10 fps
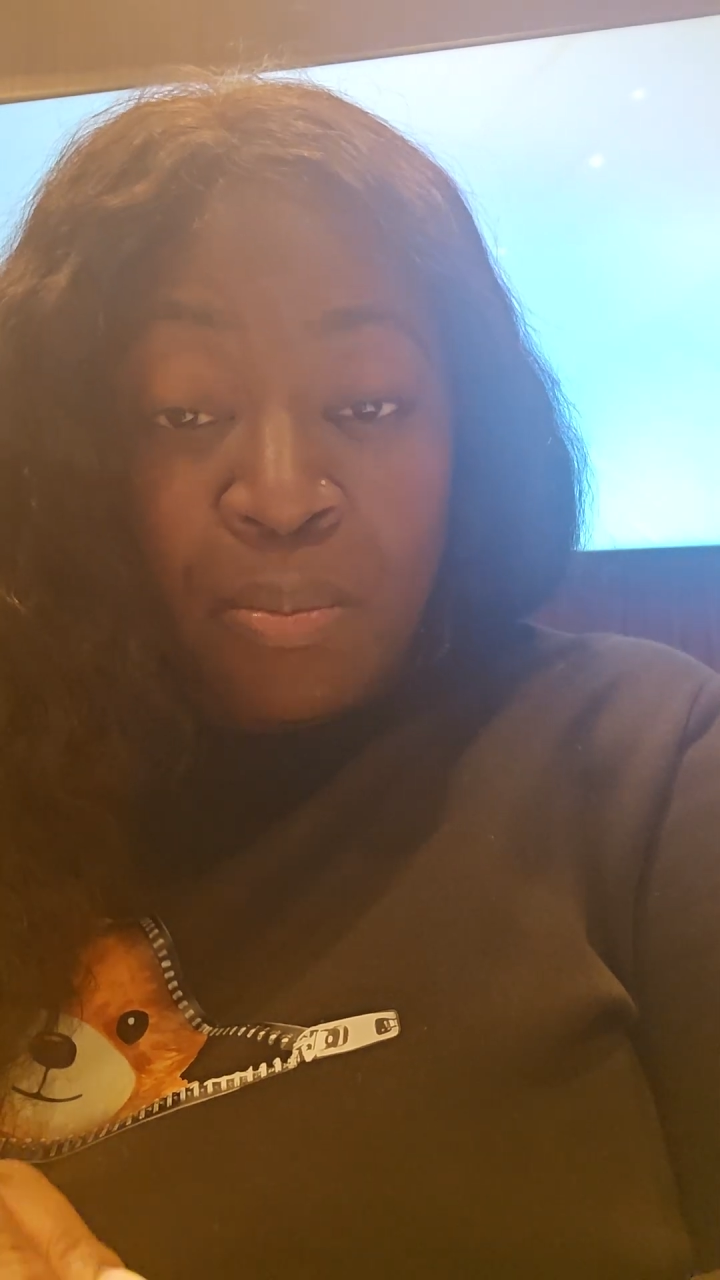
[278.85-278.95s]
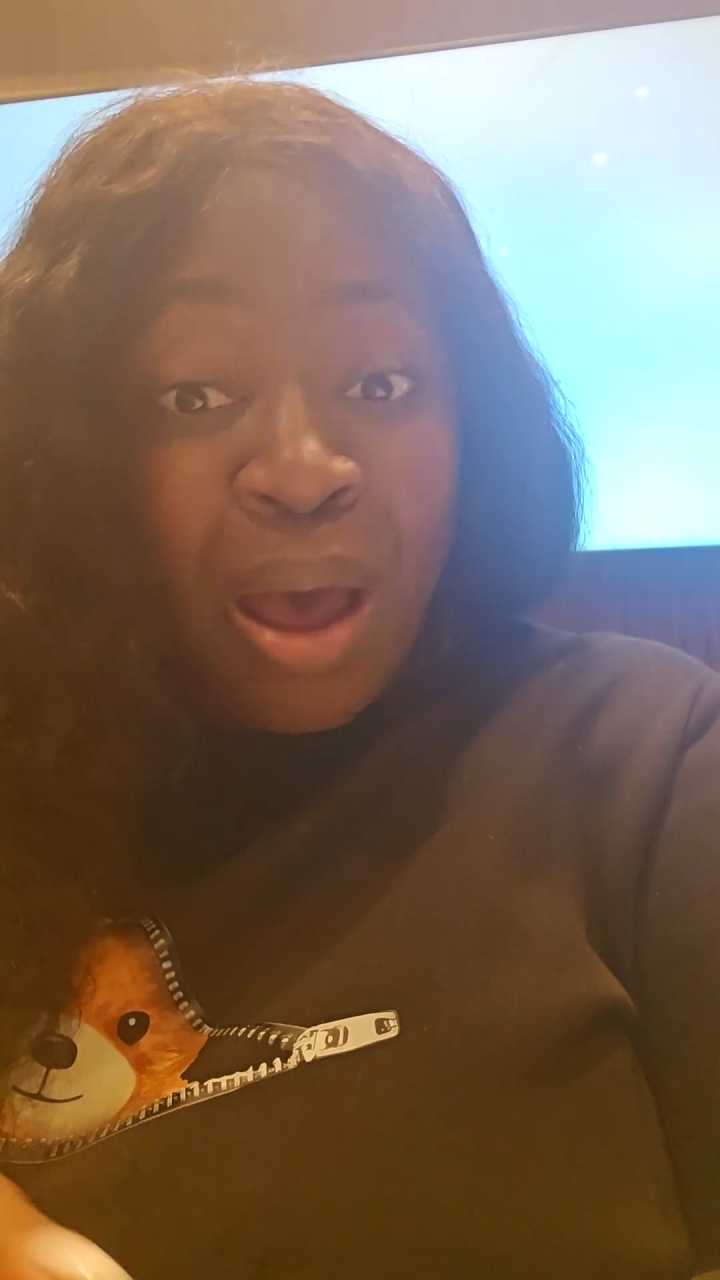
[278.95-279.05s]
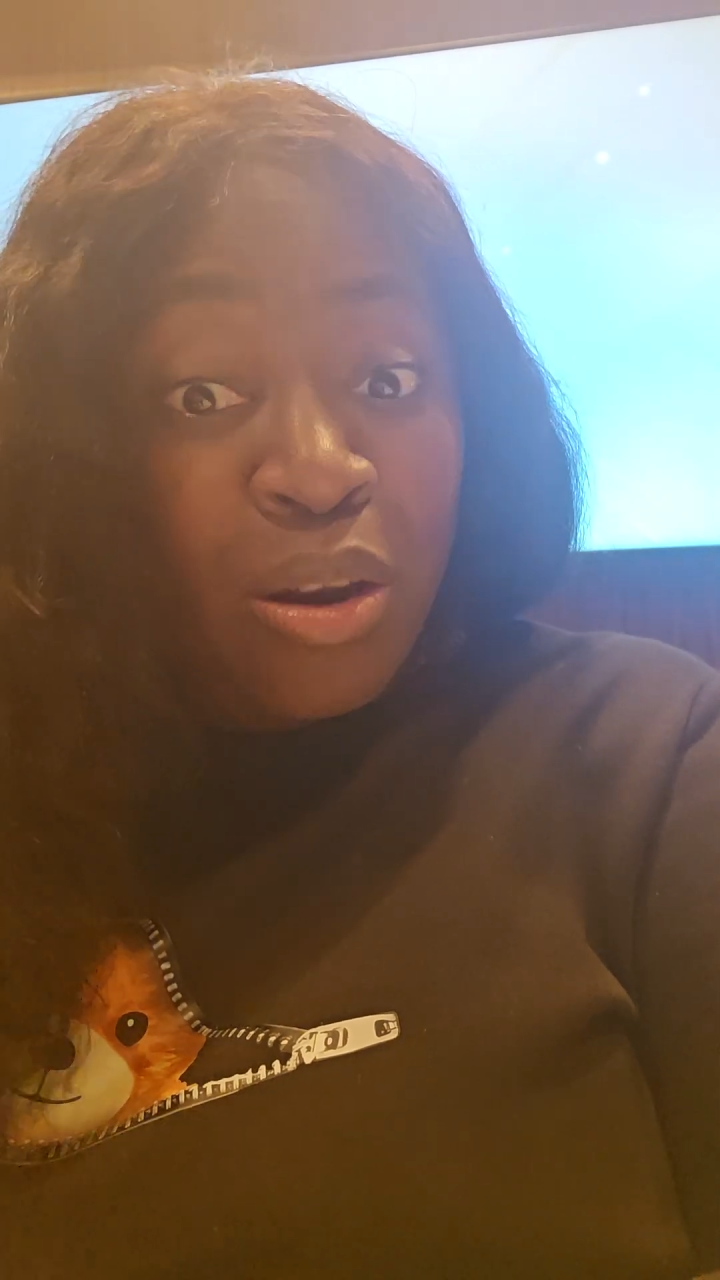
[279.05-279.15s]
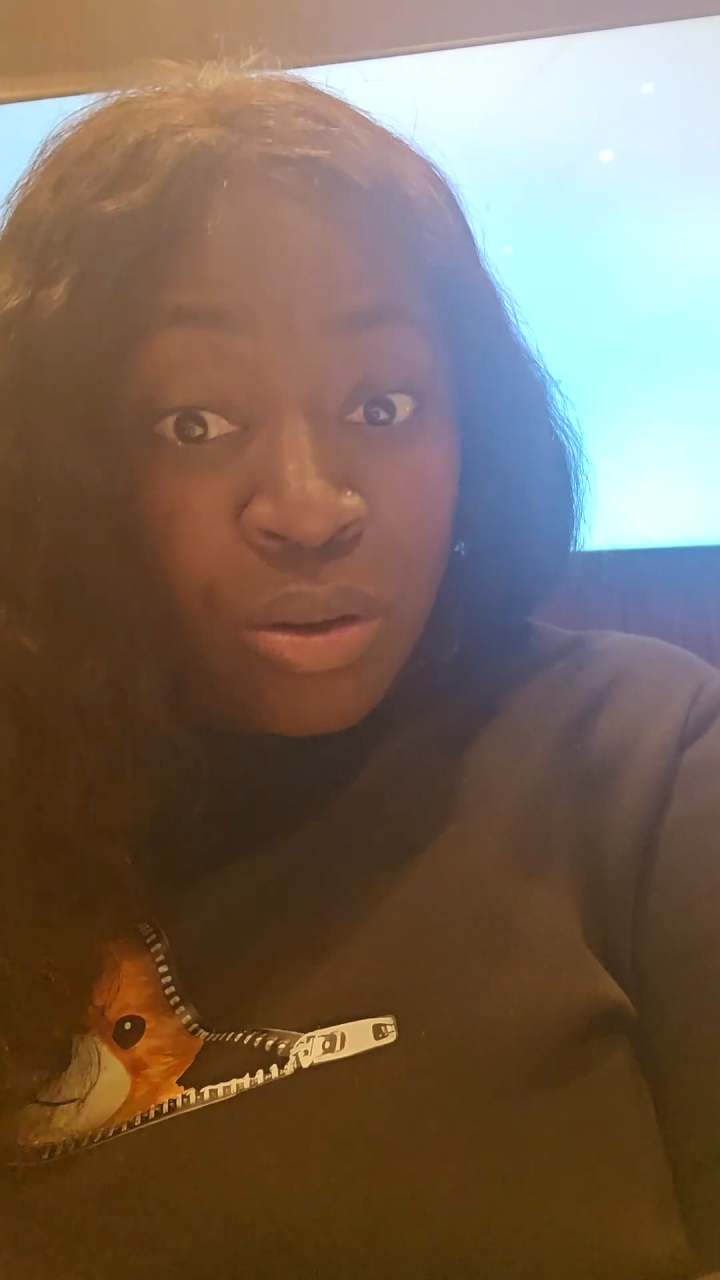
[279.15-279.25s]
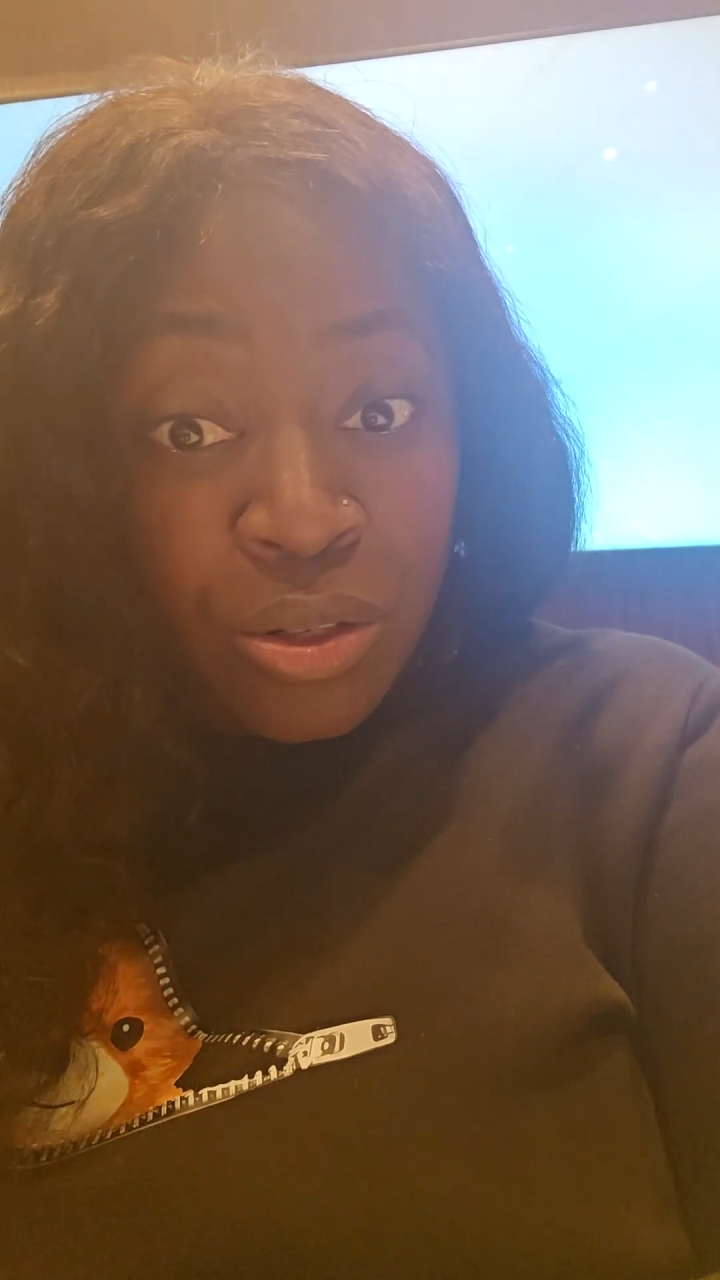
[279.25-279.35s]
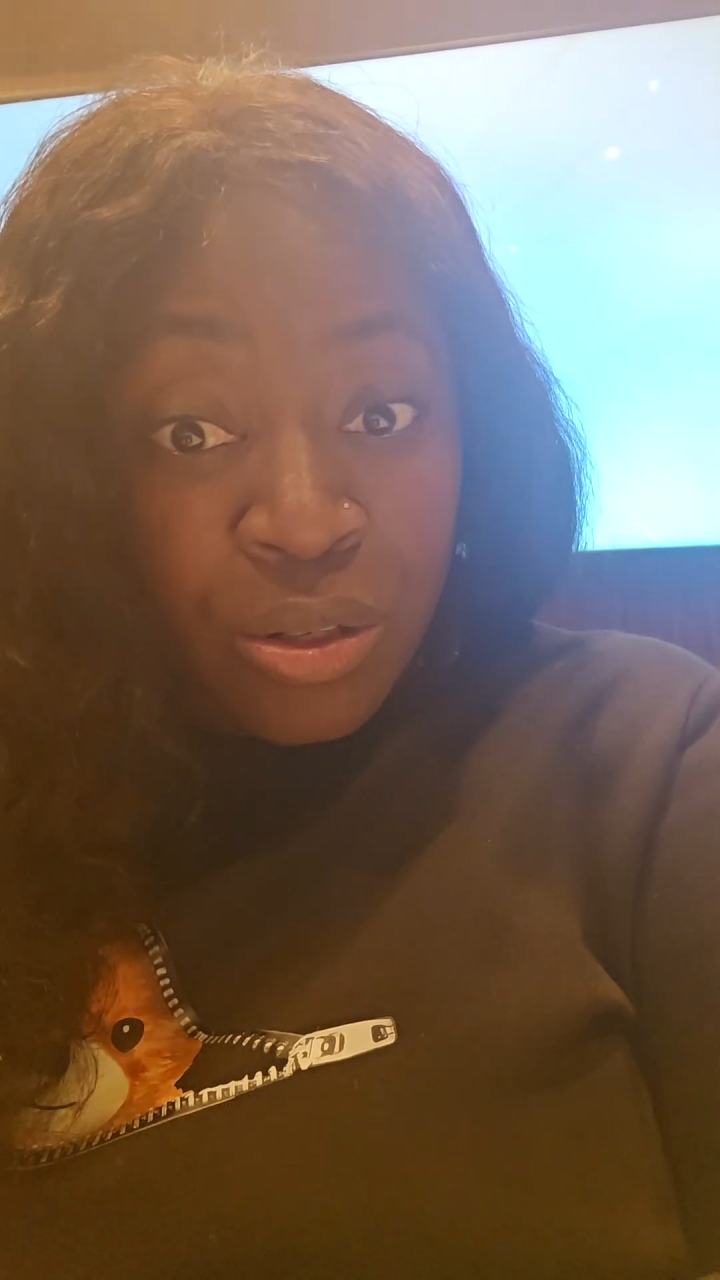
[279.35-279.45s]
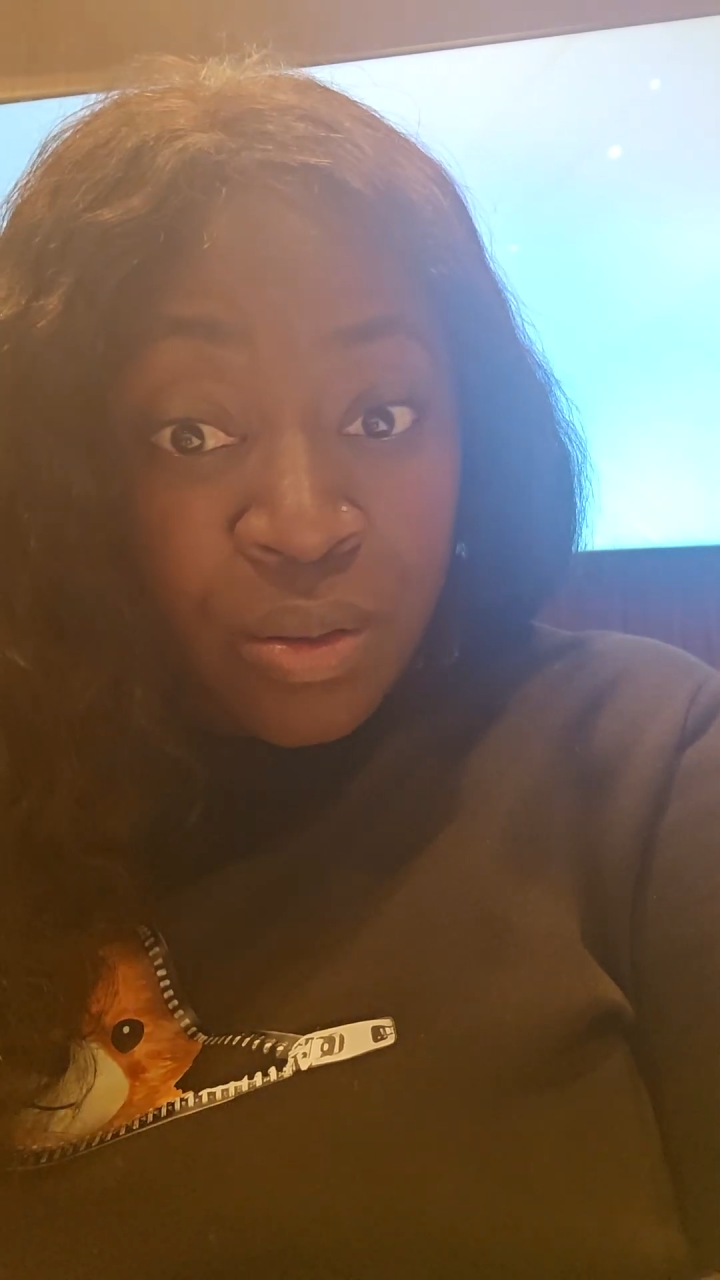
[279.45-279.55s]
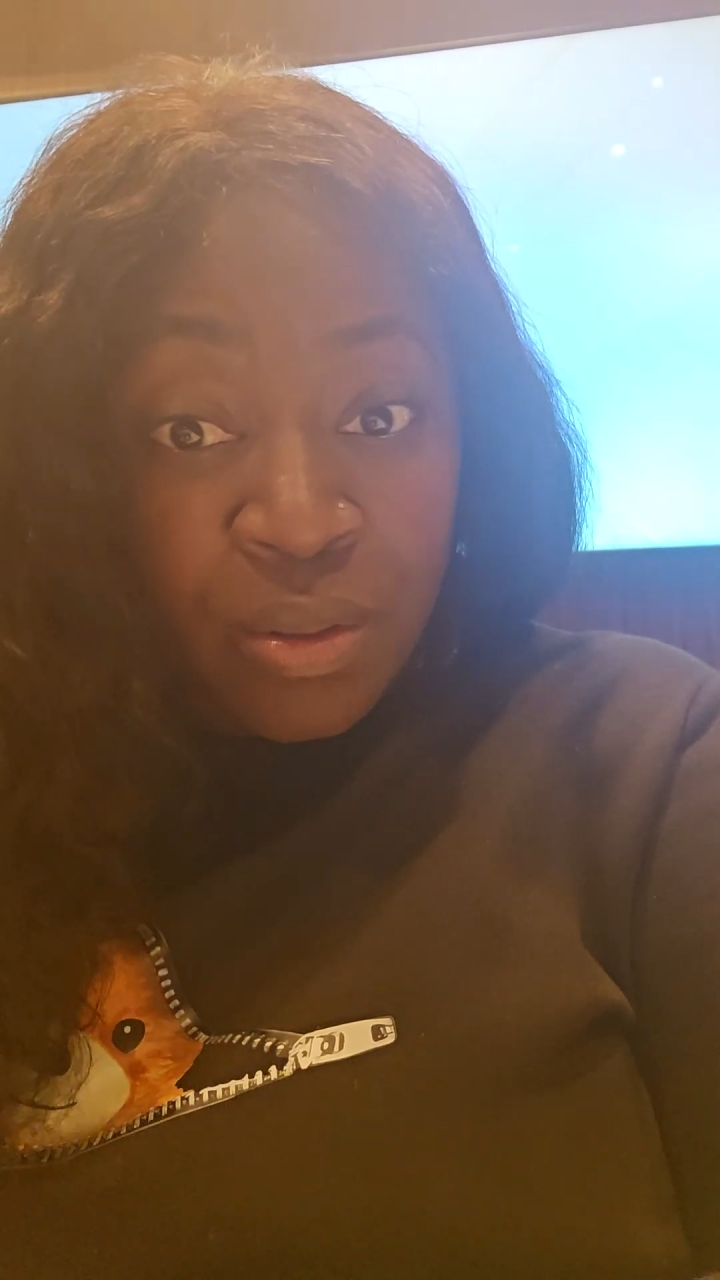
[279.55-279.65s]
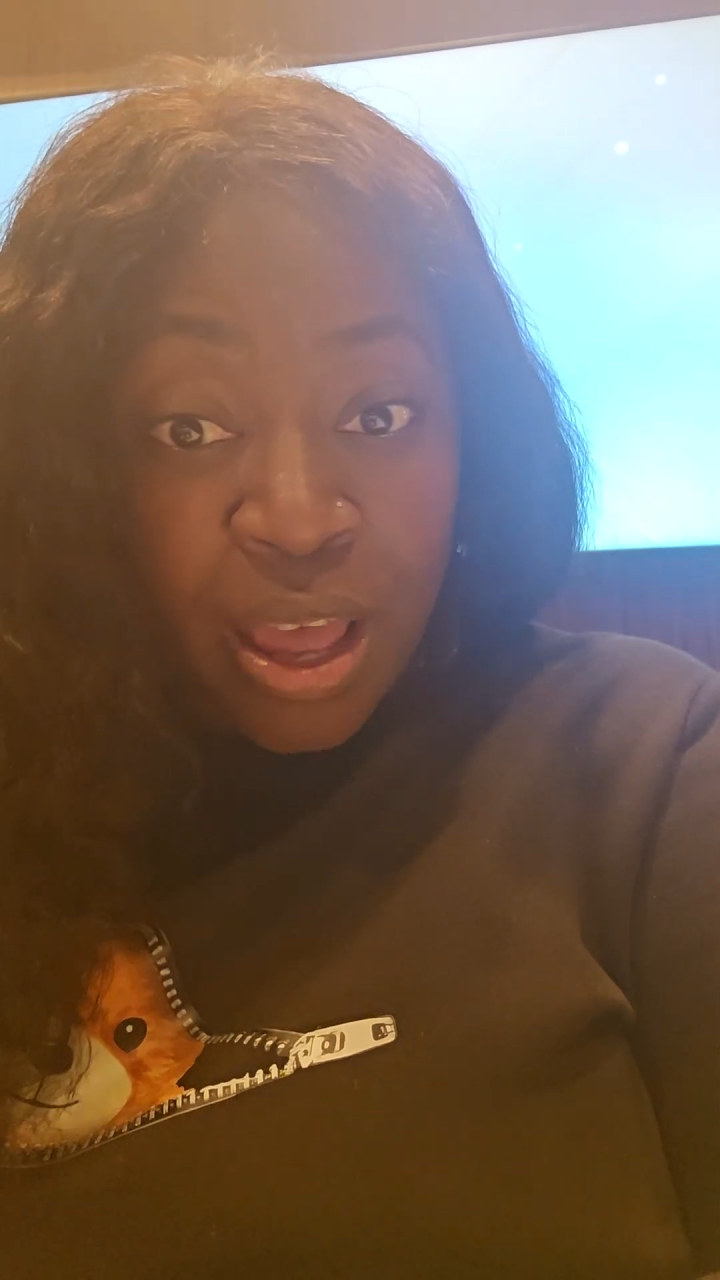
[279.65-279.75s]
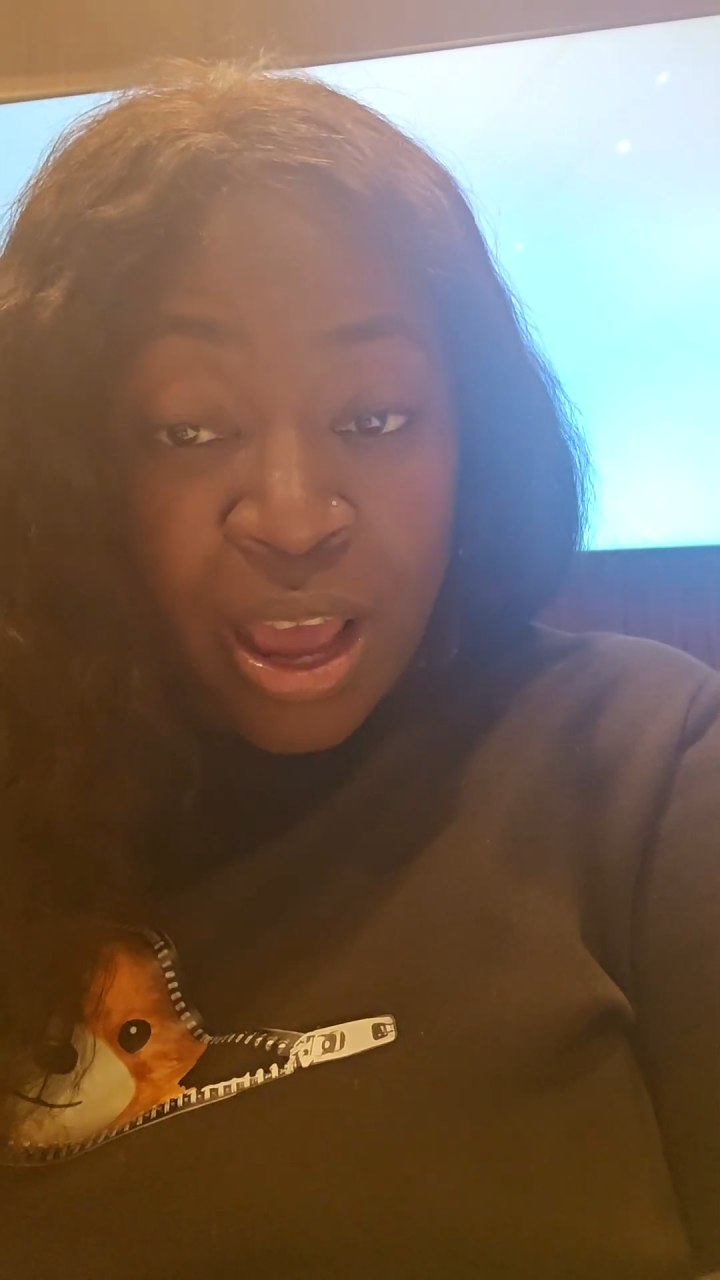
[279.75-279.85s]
models